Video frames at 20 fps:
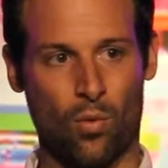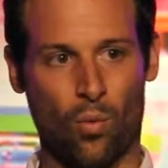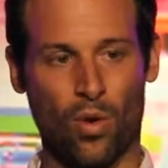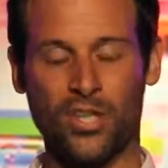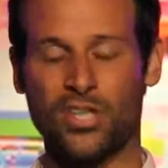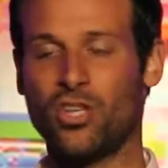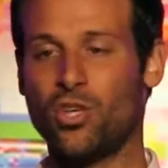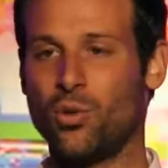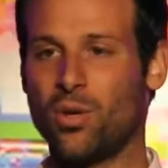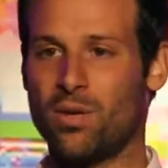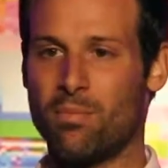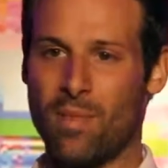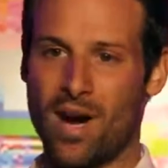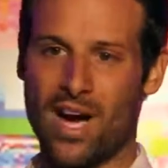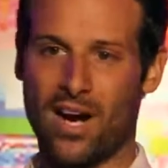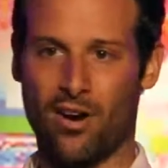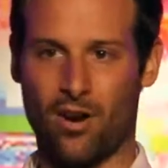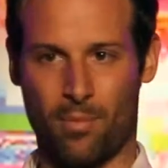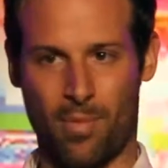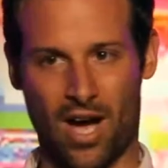What do you
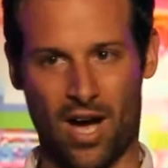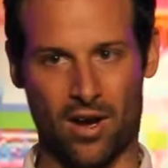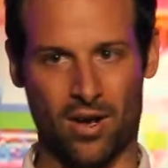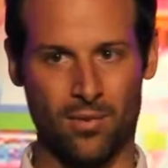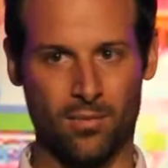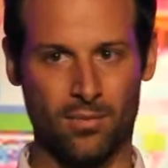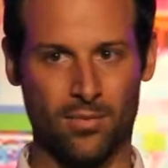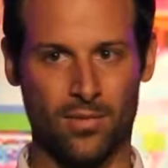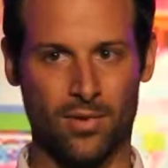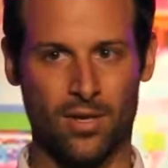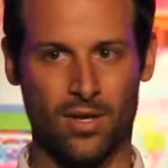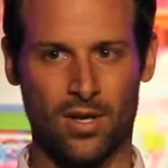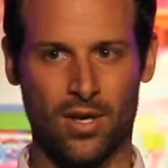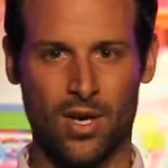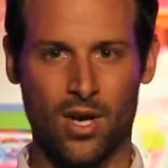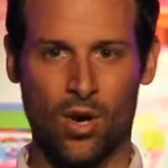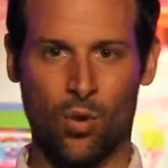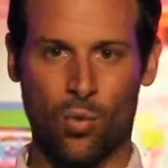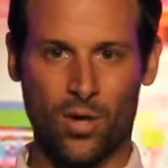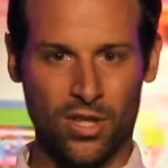admire about him?"
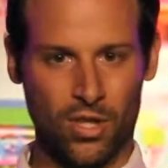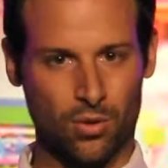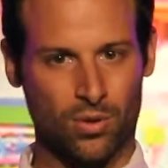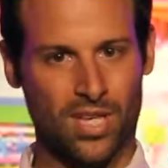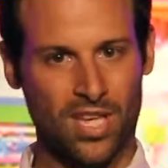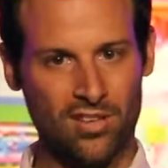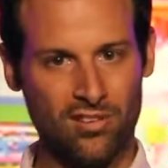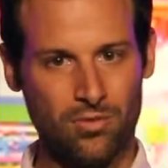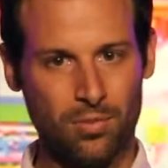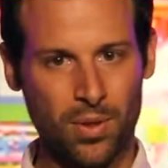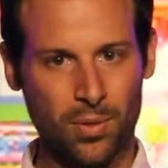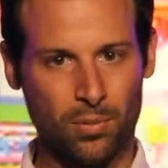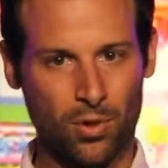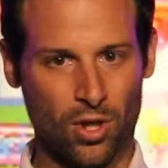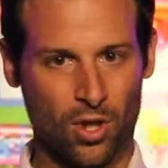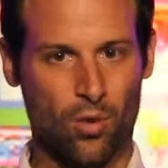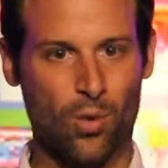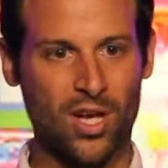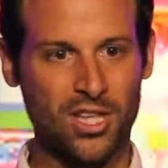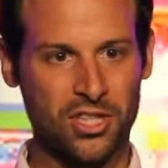When you give
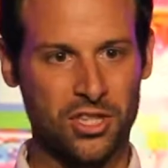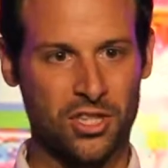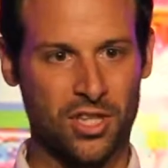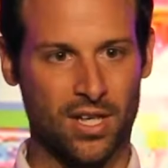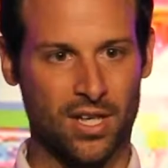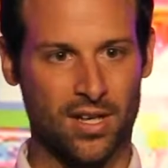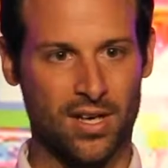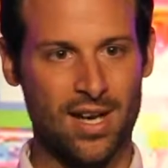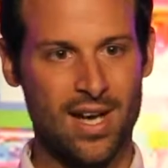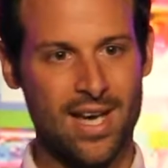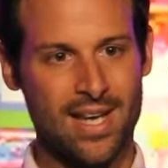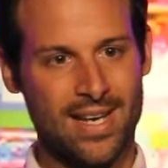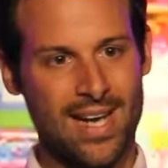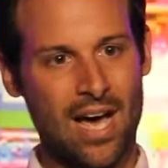people a question,